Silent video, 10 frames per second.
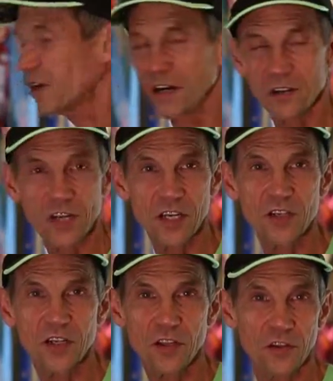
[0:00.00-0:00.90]
our
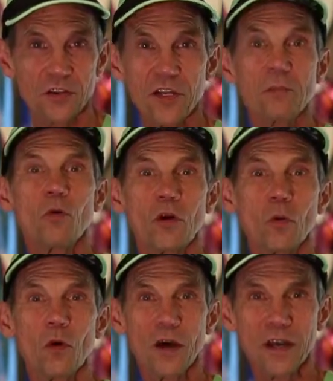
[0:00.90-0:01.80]
JG
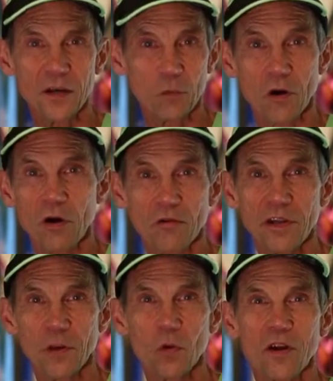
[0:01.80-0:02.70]
13.1, and we're
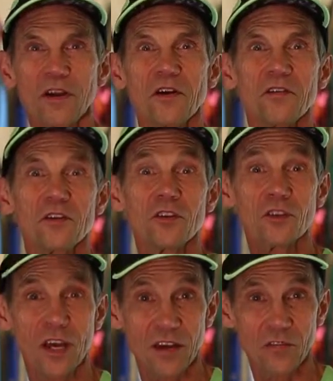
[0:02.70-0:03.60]
already working on the
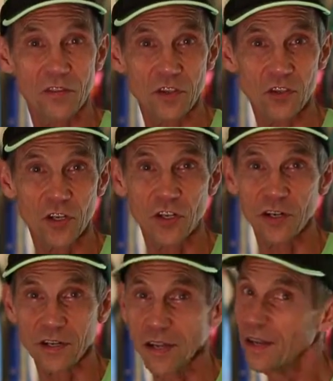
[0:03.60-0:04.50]
design for this year,
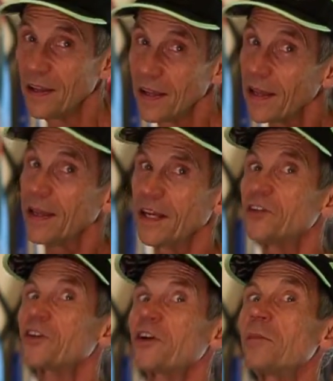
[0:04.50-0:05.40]
and
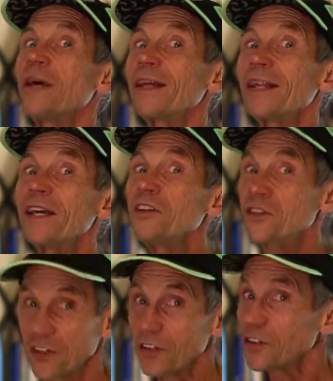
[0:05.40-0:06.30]
it's going to be at
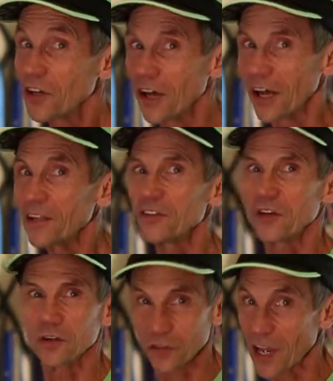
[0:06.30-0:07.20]
least as good,
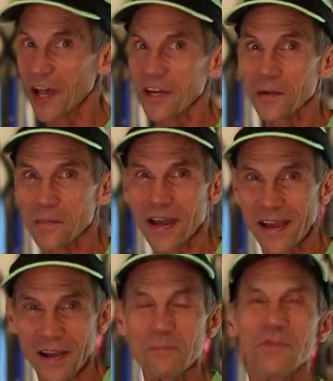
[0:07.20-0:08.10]
so sign up now.